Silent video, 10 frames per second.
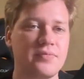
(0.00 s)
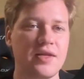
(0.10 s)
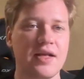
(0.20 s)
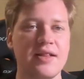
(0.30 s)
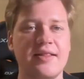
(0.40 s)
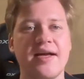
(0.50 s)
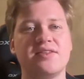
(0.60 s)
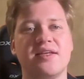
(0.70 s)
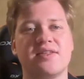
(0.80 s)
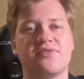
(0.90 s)
Next
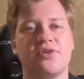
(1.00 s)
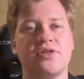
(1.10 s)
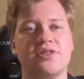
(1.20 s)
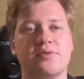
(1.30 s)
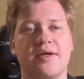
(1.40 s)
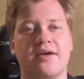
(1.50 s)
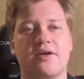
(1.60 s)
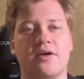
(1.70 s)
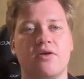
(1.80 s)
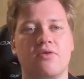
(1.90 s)
things first, we're gonna
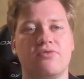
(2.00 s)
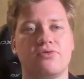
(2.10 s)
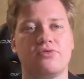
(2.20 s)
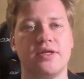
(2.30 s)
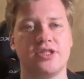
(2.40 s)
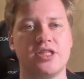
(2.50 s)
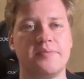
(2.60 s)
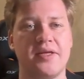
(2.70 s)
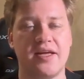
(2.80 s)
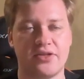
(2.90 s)
go through
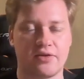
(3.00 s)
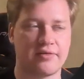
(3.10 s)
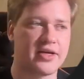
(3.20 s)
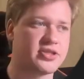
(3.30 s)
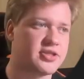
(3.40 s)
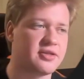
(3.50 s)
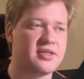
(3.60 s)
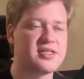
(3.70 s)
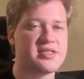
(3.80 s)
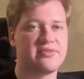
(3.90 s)
GTP integration.
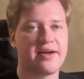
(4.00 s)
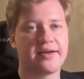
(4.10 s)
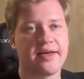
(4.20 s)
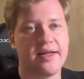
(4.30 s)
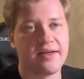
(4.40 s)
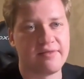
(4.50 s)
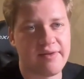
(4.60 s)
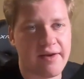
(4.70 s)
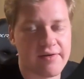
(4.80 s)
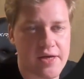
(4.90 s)
This is very,
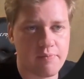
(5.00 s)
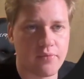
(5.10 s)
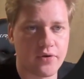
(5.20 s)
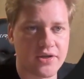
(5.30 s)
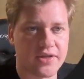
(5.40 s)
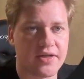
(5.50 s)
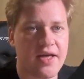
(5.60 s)
very important.